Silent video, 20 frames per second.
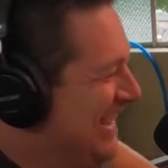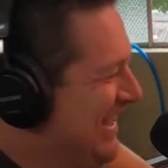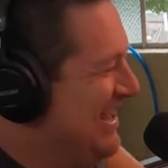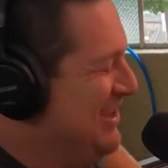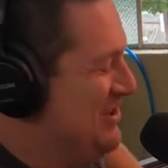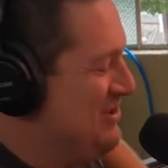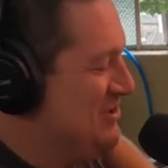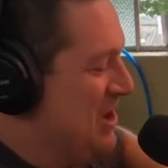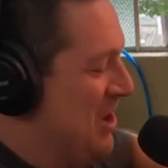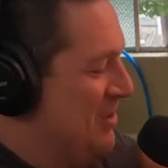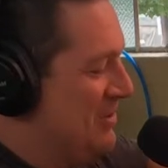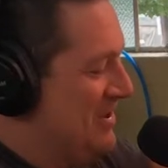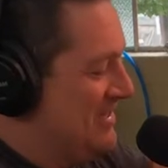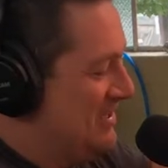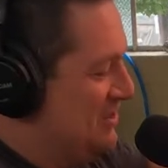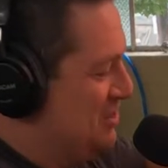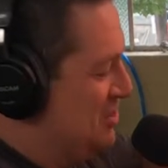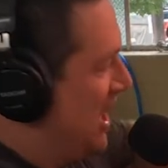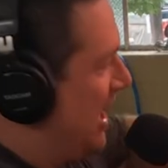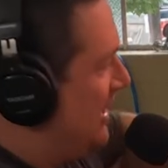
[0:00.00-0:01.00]
You go
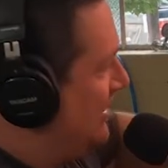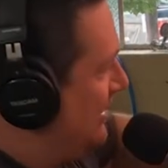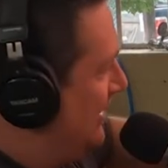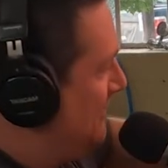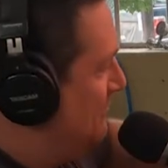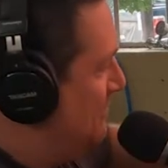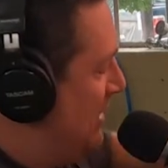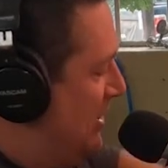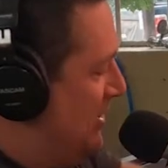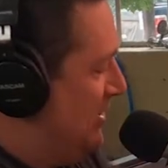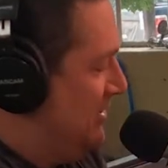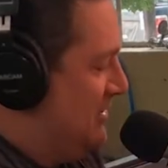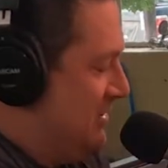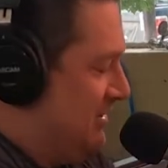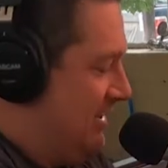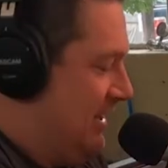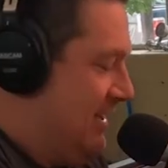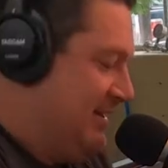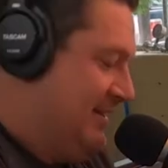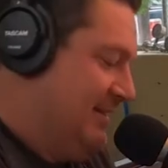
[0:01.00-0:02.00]
into shotgun mode, and
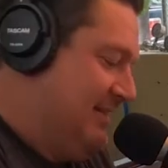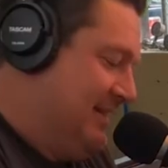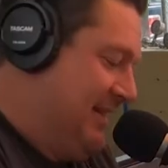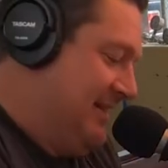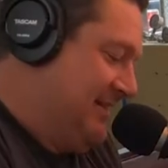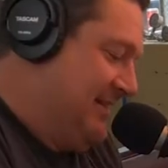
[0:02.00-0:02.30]
you're like, you get